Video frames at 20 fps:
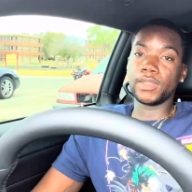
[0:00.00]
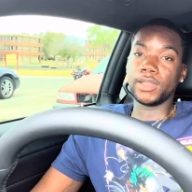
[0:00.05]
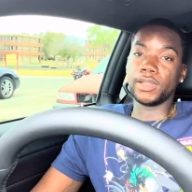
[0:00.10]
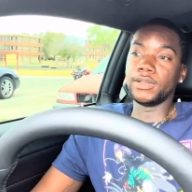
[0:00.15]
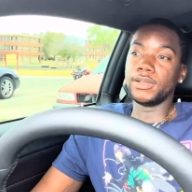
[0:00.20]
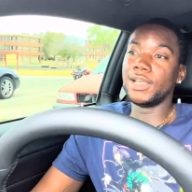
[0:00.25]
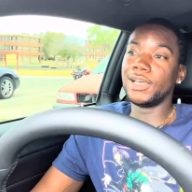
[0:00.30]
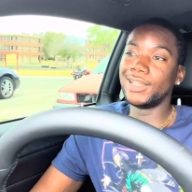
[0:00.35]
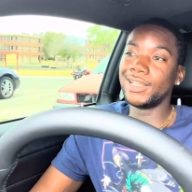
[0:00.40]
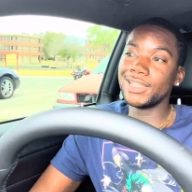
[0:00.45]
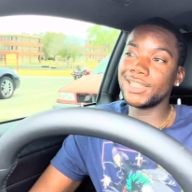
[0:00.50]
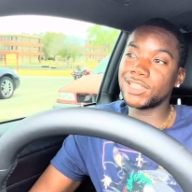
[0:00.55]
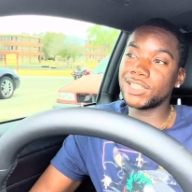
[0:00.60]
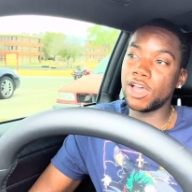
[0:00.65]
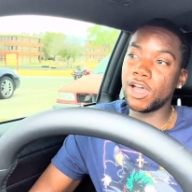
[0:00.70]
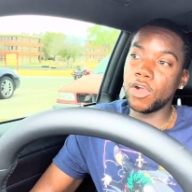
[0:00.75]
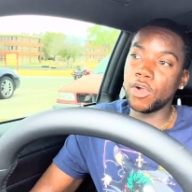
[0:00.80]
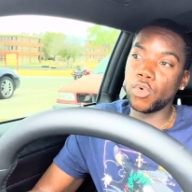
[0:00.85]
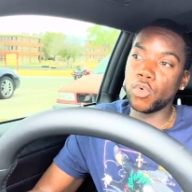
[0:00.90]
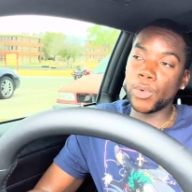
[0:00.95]
Now let's
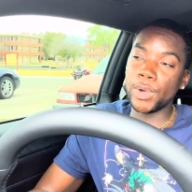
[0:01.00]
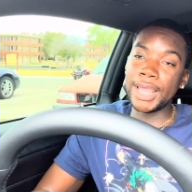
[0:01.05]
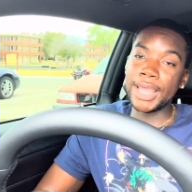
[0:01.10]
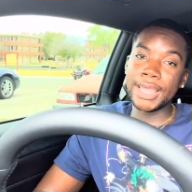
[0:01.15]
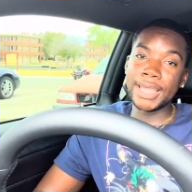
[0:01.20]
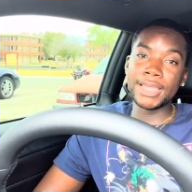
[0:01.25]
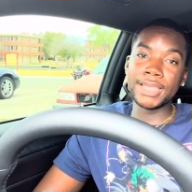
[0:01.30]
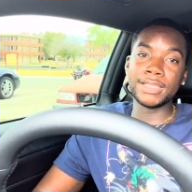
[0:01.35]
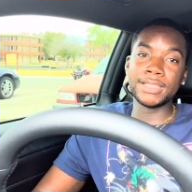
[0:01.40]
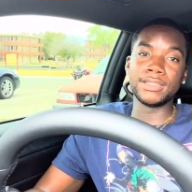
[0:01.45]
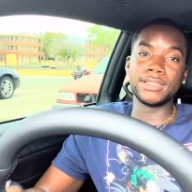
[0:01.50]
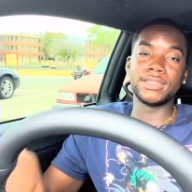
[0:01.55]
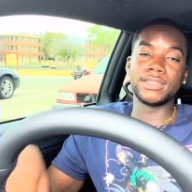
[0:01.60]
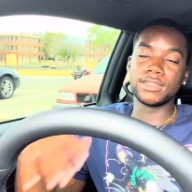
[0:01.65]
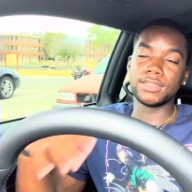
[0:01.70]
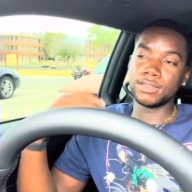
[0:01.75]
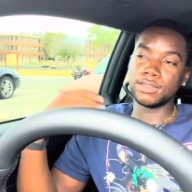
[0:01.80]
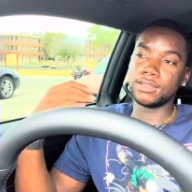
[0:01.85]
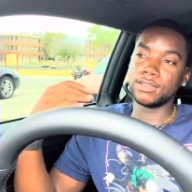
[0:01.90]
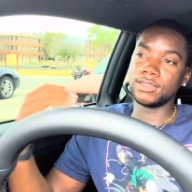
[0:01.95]
talk
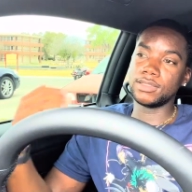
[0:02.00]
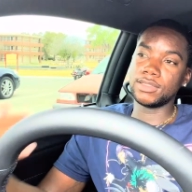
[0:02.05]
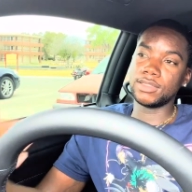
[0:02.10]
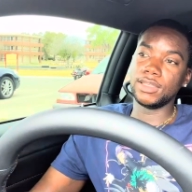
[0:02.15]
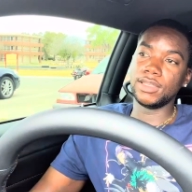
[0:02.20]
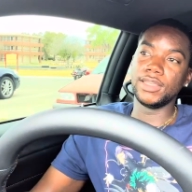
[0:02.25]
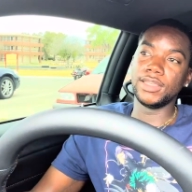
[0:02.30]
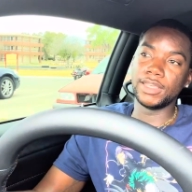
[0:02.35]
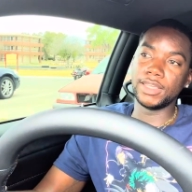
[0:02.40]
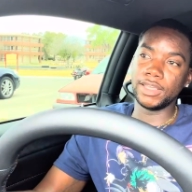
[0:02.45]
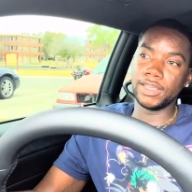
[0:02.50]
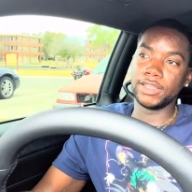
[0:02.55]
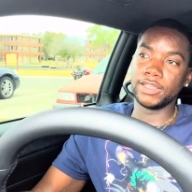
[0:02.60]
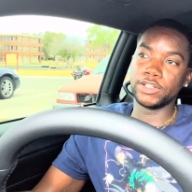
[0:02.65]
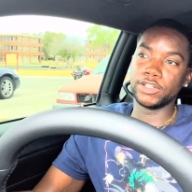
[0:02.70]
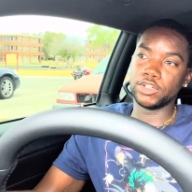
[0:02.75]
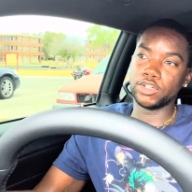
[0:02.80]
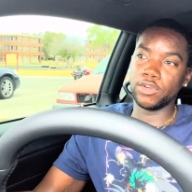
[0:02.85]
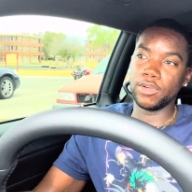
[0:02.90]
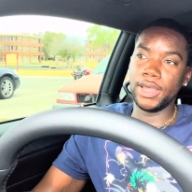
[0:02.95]
ways to get
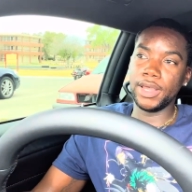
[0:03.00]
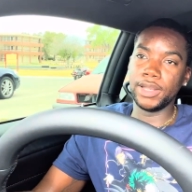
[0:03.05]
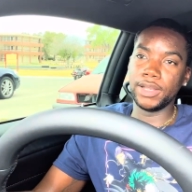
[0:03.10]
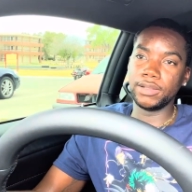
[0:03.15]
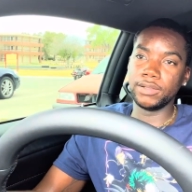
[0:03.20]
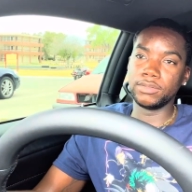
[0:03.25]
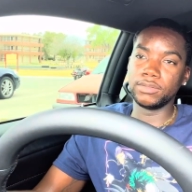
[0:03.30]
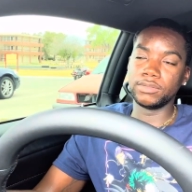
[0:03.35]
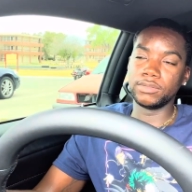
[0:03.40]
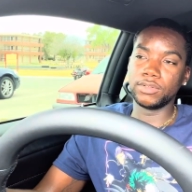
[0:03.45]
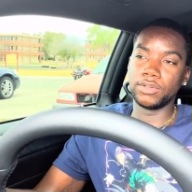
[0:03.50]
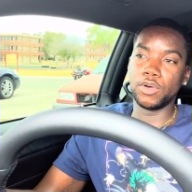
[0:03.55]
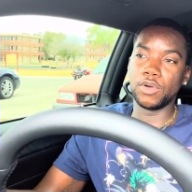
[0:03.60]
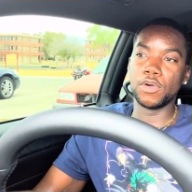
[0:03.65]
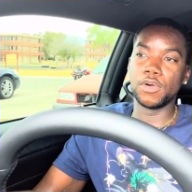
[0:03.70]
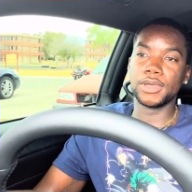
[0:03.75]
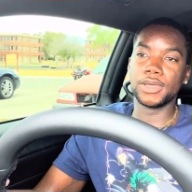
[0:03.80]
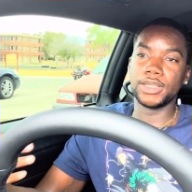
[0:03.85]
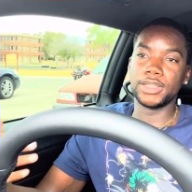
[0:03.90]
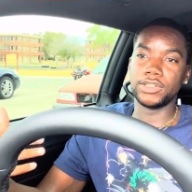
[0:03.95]
credit
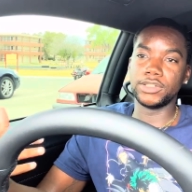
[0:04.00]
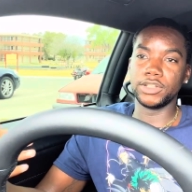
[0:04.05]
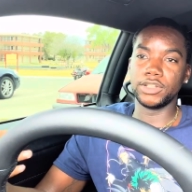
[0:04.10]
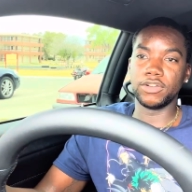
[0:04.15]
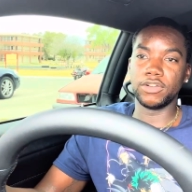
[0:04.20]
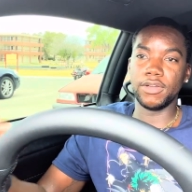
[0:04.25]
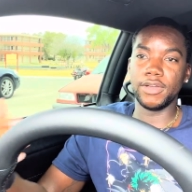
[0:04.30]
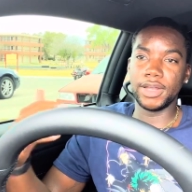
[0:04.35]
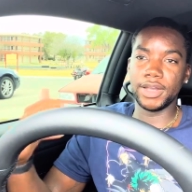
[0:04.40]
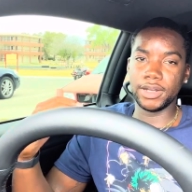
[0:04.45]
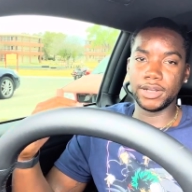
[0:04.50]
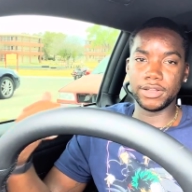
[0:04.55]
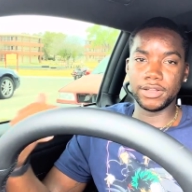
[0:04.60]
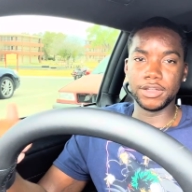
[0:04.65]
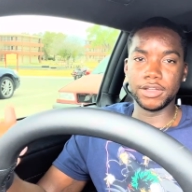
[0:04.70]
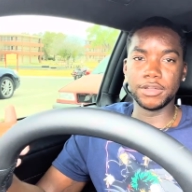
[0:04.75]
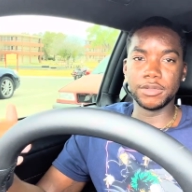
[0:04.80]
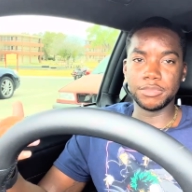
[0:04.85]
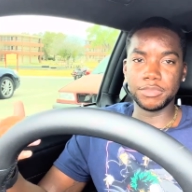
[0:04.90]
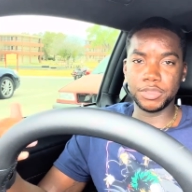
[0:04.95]
or get your credit
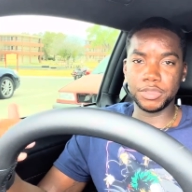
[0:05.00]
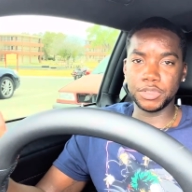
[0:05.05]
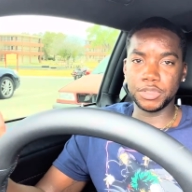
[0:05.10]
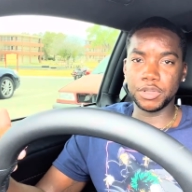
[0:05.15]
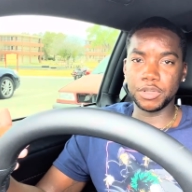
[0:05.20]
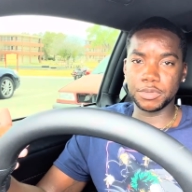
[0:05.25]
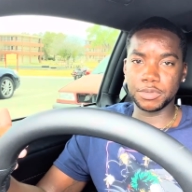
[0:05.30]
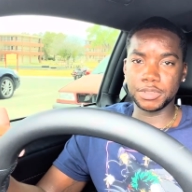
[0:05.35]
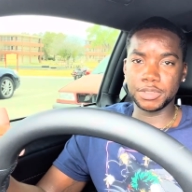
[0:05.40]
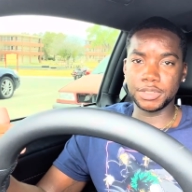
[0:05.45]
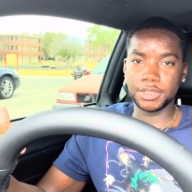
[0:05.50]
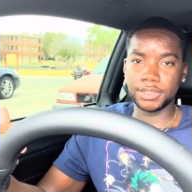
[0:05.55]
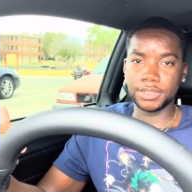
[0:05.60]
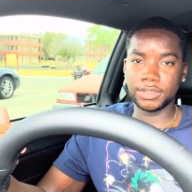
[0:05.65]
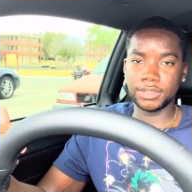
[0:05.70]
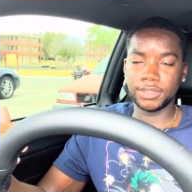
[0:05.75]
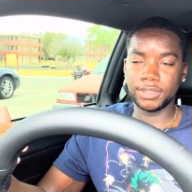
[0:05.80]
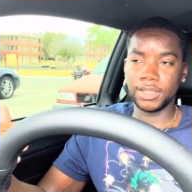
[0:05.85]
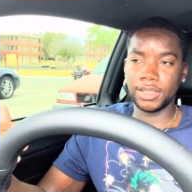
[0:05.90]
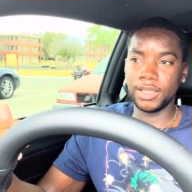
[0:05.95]
up. You know what I'm
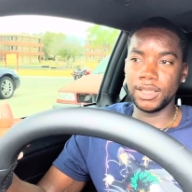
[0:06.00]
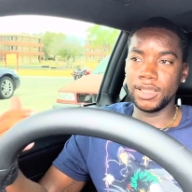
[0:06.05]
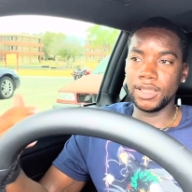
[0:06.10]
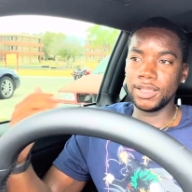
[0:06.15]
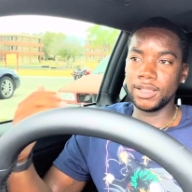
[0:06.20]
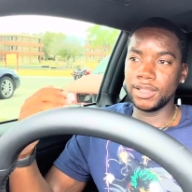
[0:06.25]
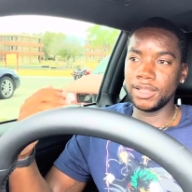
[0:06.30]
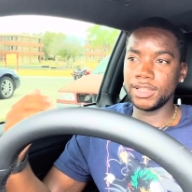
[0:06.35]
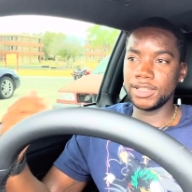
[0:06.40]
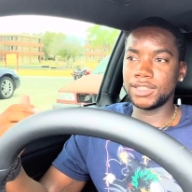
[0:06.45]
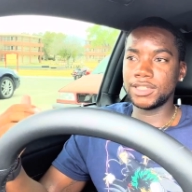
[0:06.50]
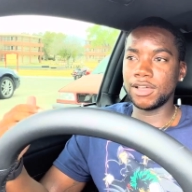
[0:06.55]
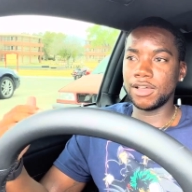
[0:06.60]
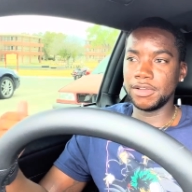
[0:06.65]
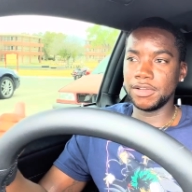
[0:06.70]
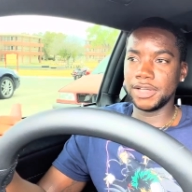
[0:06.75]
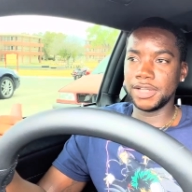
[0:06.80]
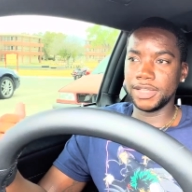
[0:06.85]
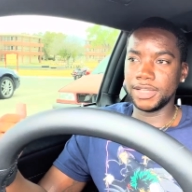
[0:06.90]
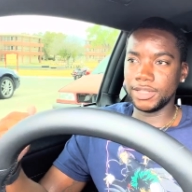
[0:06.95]
saying? Let's
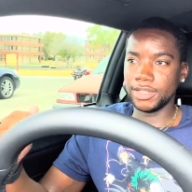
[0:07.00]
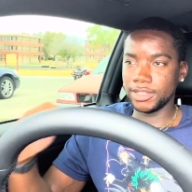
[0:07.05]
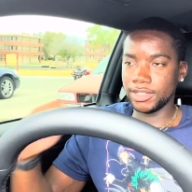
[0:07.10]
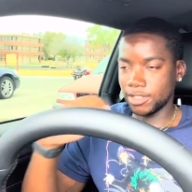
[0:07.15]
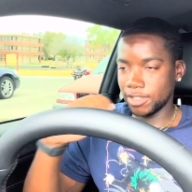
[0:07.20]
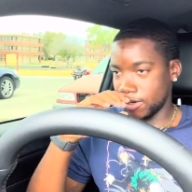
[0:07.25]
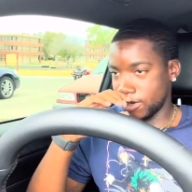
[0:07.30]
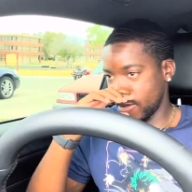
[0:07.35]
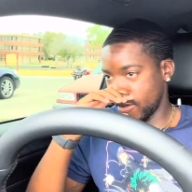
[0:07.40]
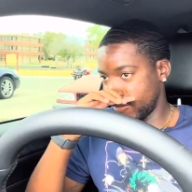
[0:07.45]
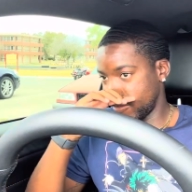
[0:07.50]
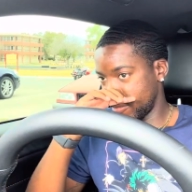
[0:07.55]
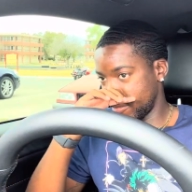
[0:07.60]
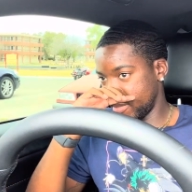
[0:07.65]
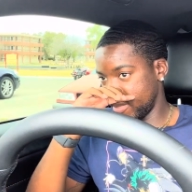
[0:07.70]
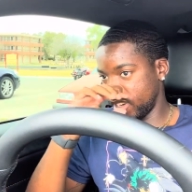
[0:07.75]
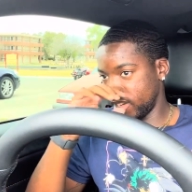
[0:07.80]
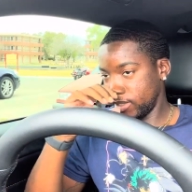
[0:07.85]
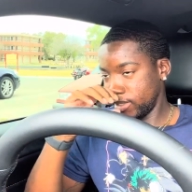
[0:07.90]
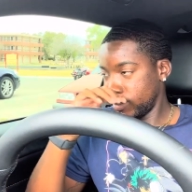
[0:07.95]
talk that. Let's talk
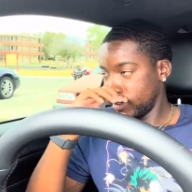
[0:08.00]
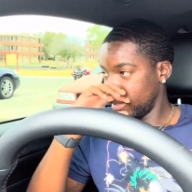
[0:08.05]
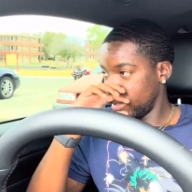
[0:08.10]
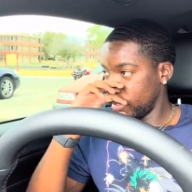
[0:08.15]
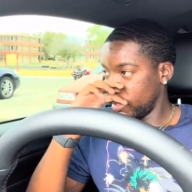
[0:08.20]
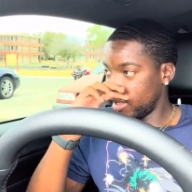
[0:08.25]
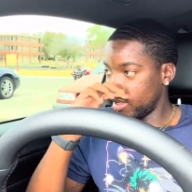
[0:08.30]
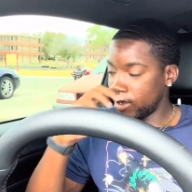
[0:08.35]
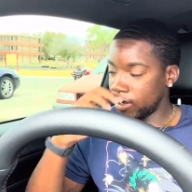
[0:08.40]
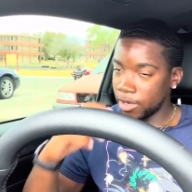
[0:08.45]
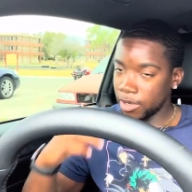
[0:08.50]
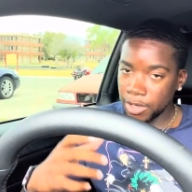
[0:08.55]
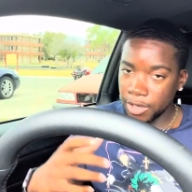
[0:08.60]
that.